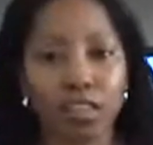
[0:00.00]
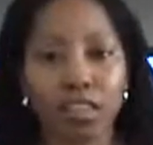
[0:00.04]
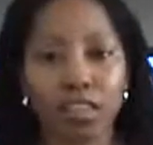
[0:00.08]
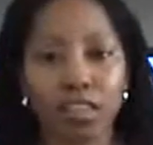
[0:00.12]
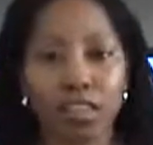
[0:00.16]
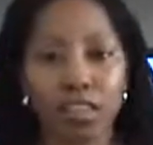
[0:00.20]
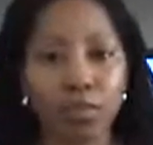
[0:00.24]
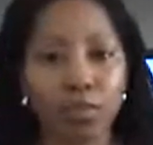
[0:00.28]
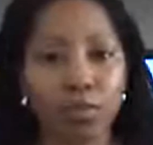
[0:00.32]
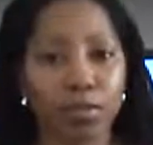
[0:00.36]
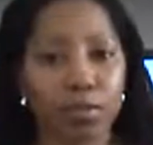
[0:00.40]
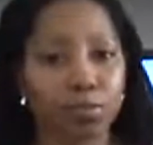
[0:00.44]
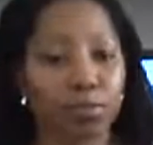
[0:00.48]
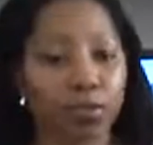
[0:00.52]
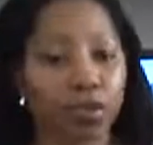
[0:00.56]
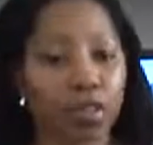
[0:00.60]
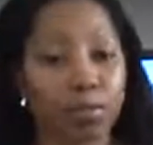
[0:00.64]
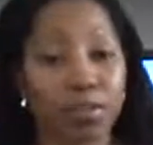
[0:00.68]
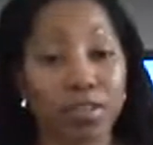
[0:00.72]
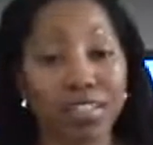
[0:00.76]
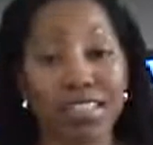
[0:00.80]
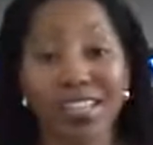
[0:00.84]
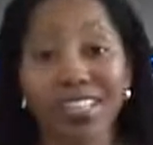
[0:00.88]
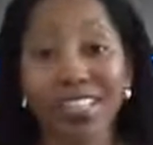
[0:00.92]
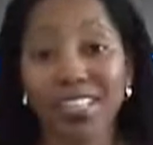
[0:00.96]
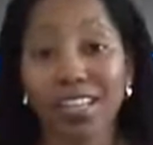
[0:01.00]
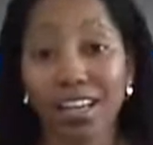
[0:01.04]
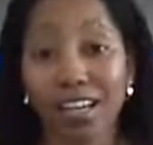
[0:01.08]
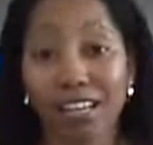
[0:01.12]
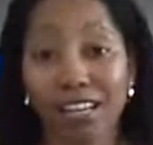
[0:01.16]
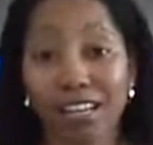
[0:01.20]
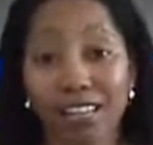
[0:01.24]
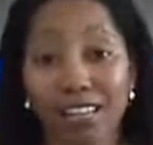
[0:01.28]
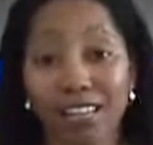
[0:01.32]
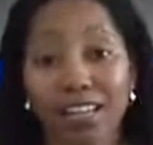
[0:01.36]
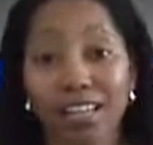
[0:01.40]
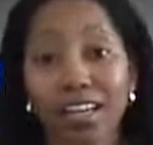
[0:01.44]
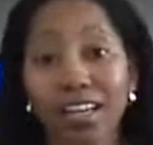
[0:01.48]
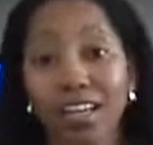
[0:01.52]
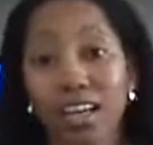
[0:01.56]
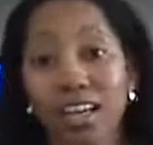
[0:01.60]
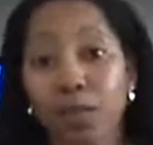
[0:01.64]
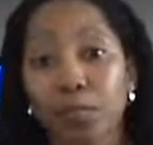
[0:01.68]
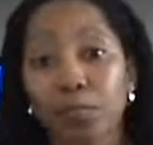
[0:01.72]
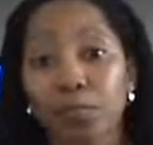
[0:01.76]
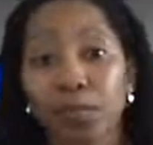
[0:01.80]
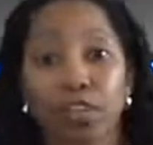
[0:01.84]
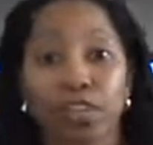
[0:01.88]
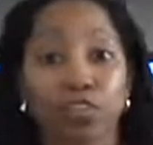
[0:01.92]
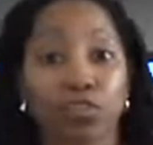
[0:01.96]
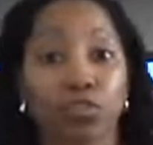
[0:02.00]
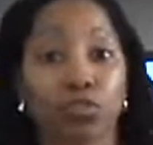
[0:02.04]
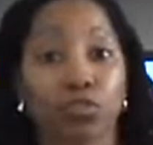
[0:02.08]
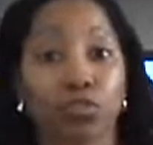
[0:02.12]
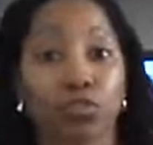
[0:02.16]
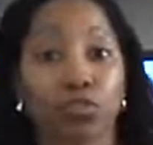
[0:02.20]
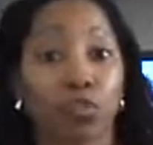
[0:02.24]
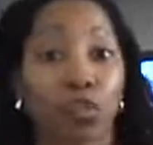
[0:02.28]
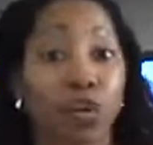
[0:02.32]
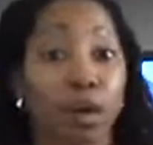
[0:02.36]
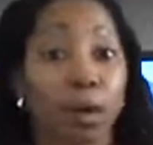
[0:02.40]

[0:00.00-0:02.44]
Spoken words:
nothing but pretty much text and pictures,